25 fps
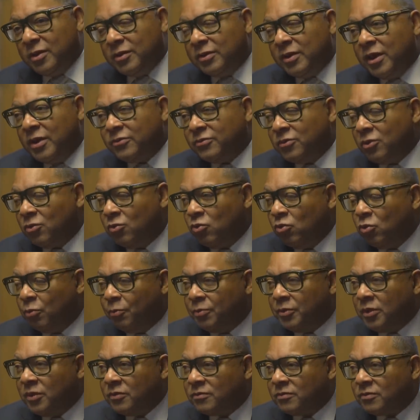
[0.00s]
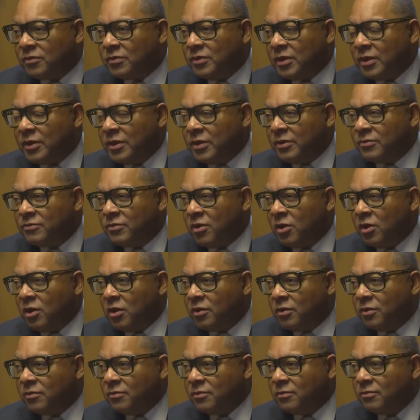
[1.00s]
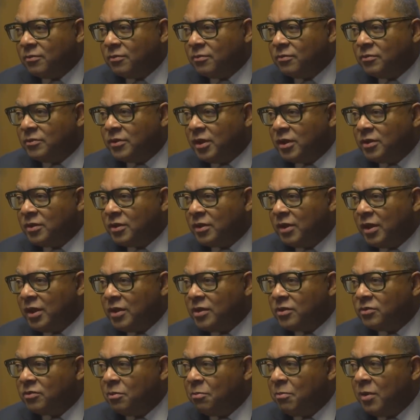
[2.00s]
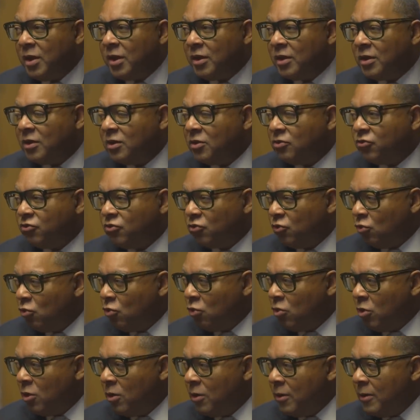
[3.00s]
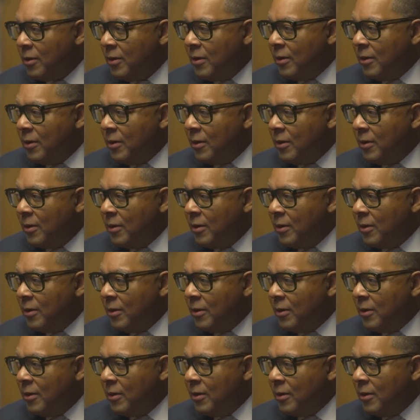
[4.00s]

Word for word: That's a group that's, that is uh, dedicated to making sure